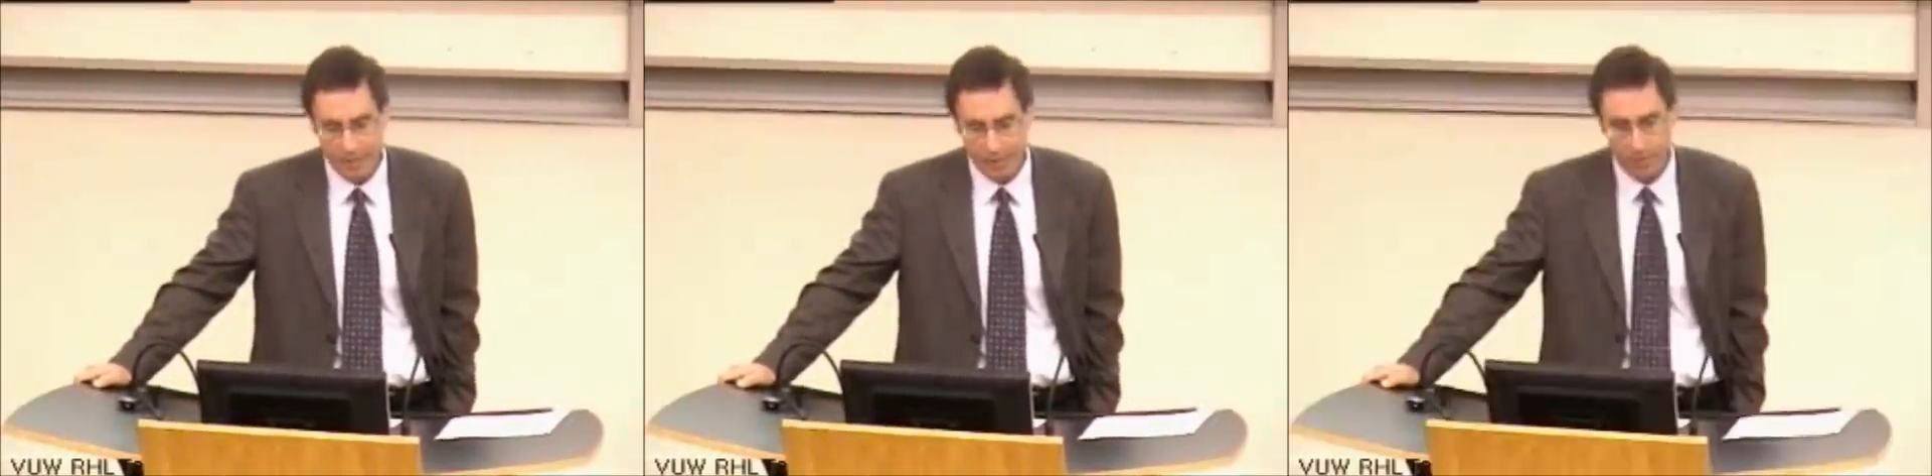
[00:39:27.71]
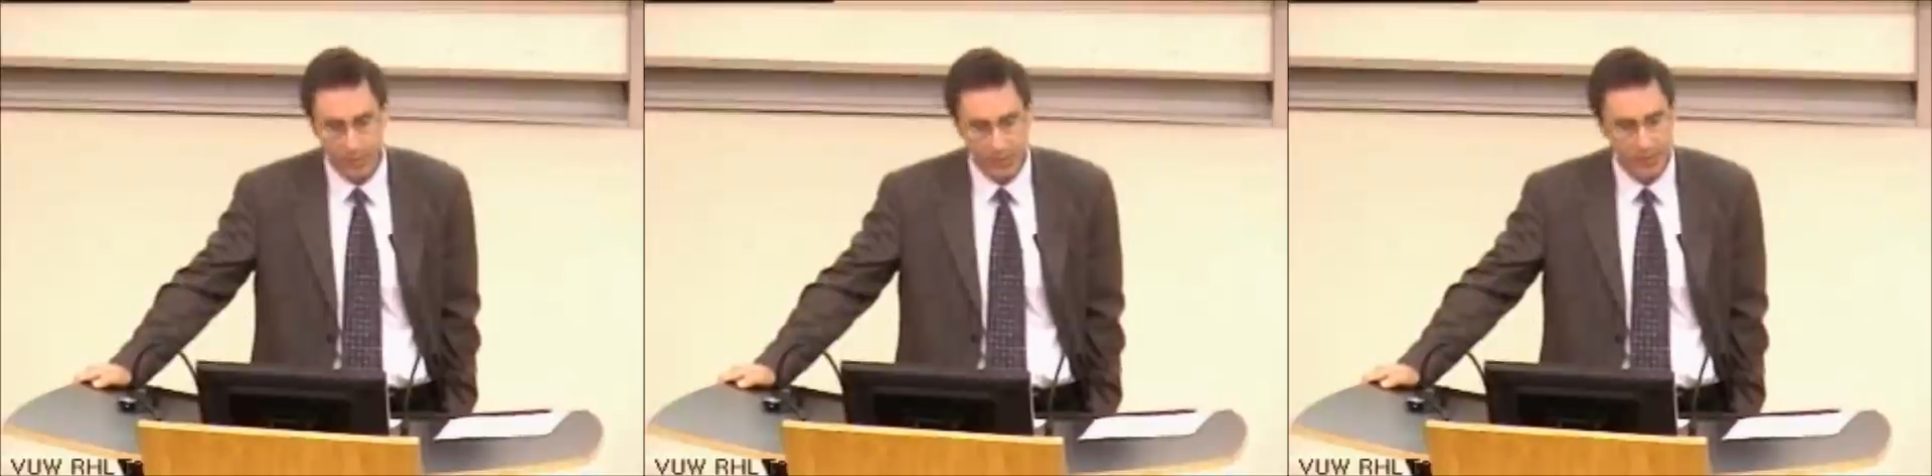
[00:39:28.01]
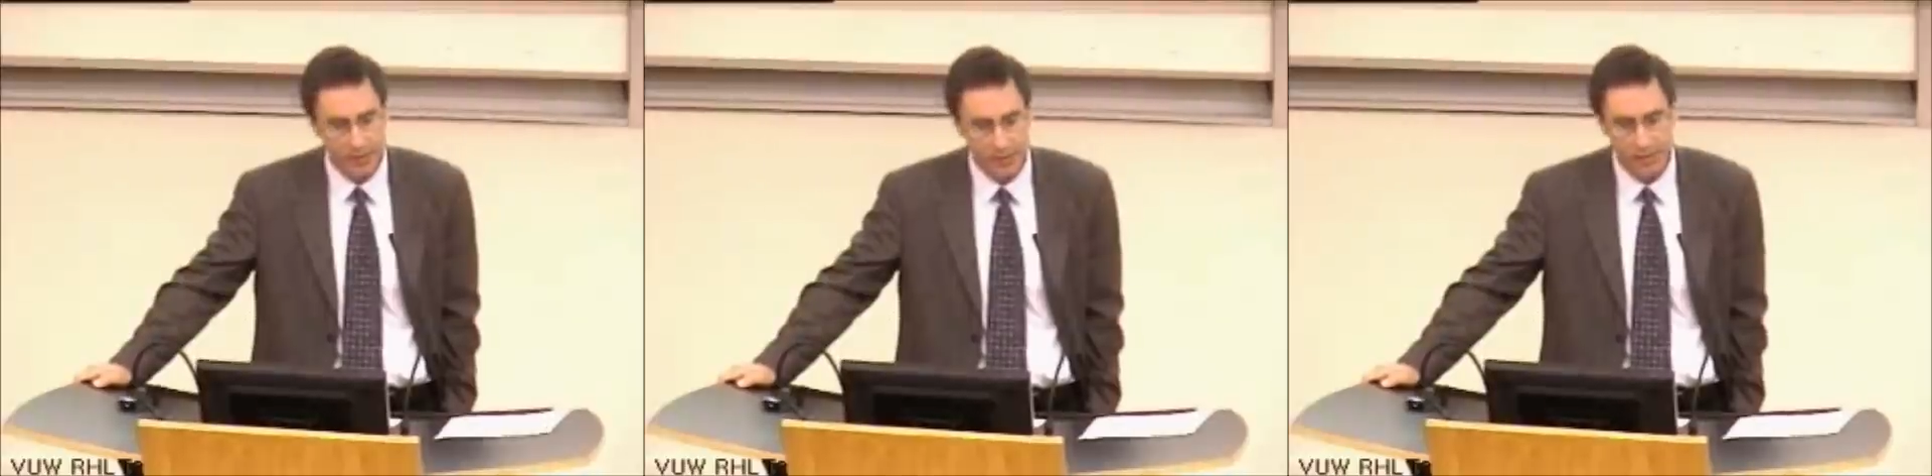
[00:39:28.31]
that are
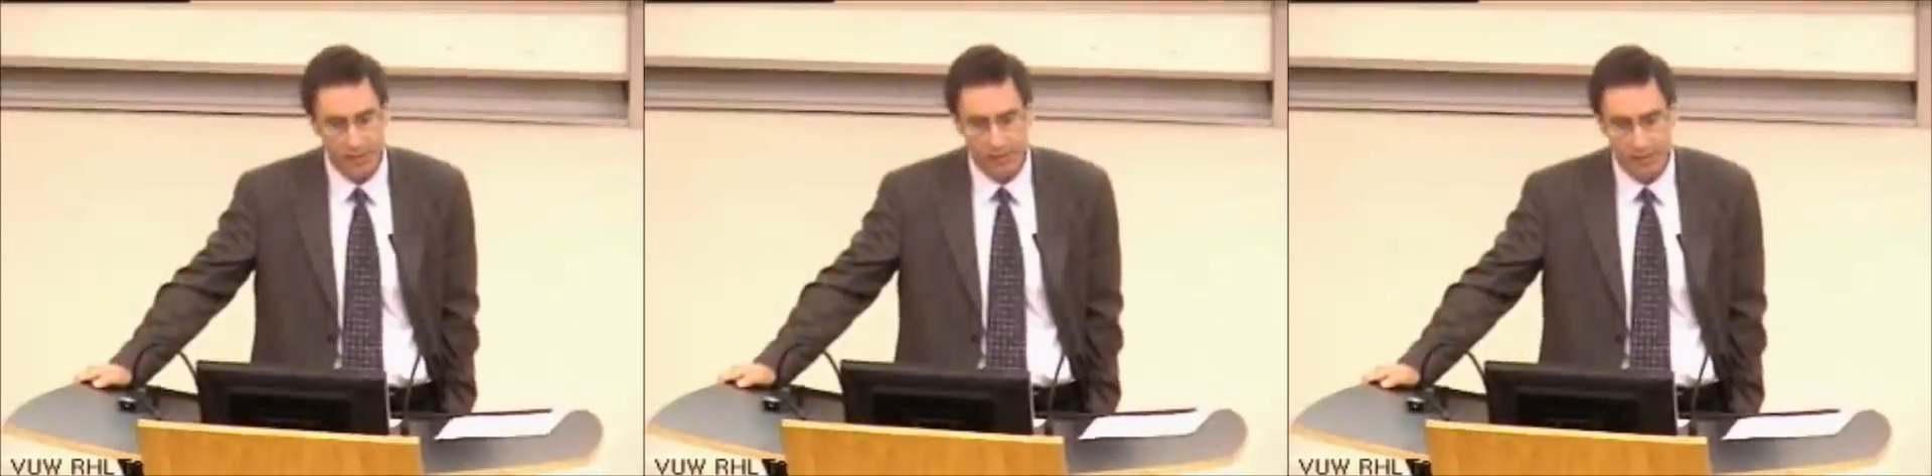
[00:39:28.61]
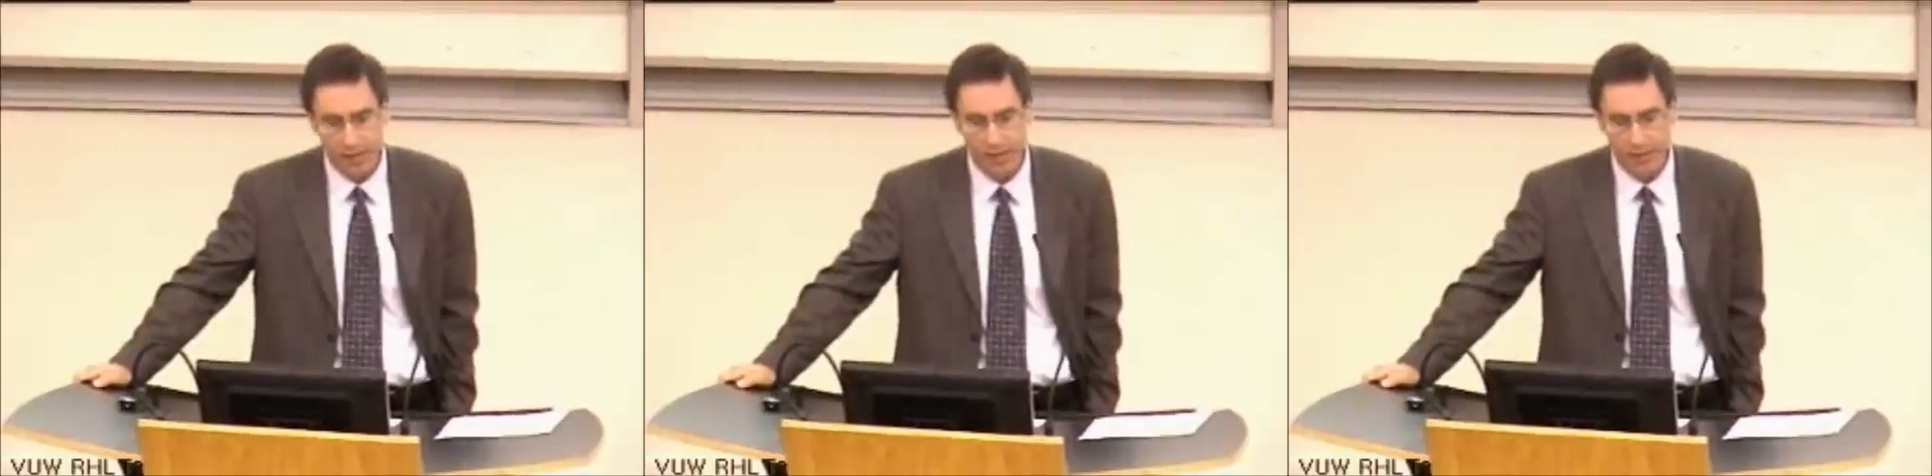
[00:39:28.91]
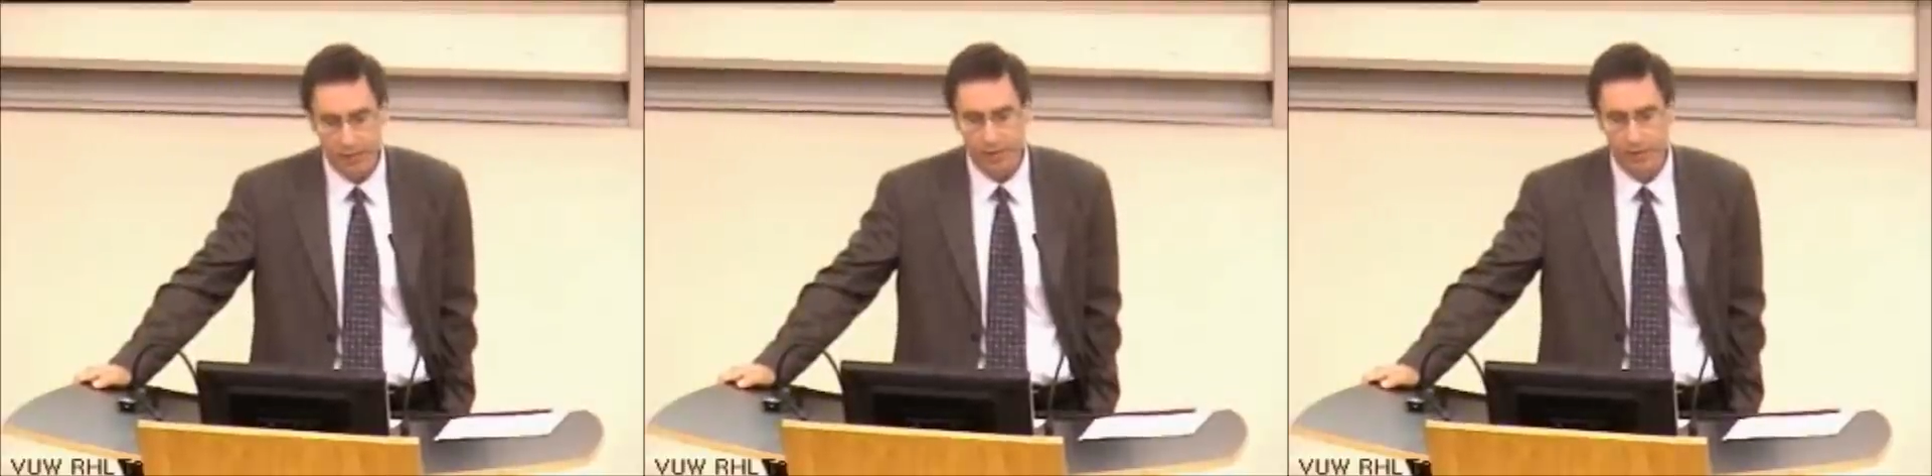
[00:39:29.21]
built into the
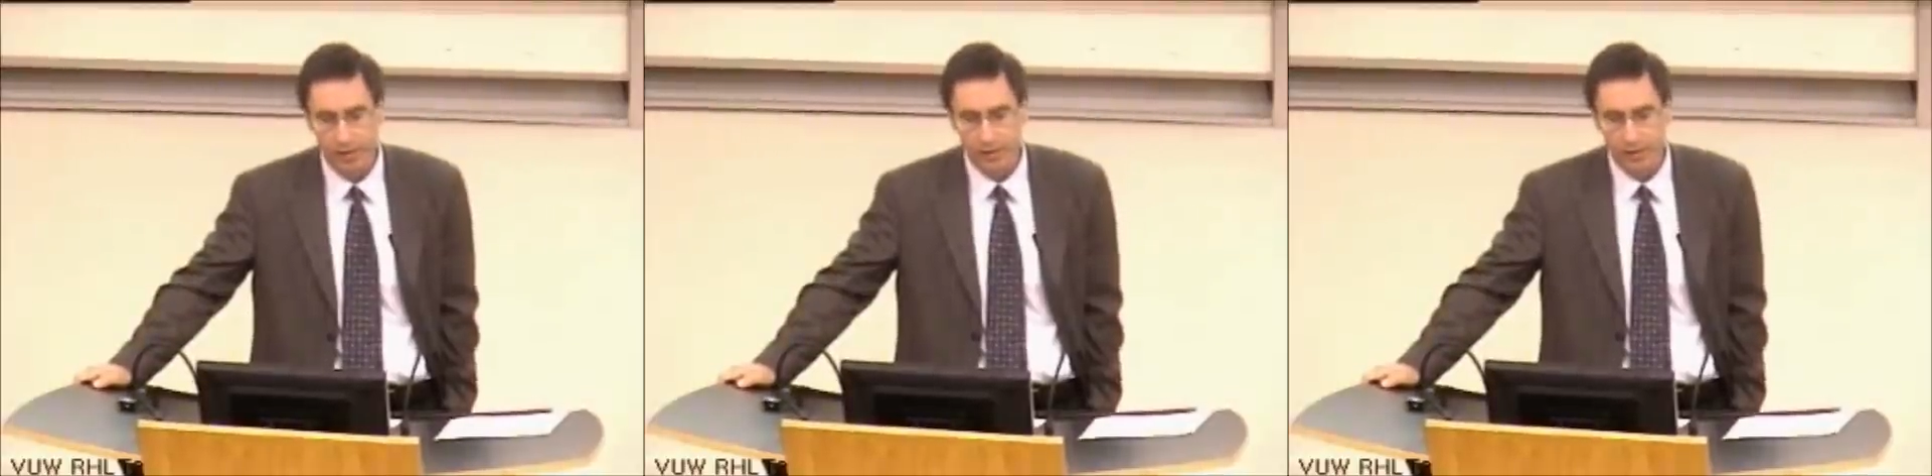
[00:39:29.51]
created order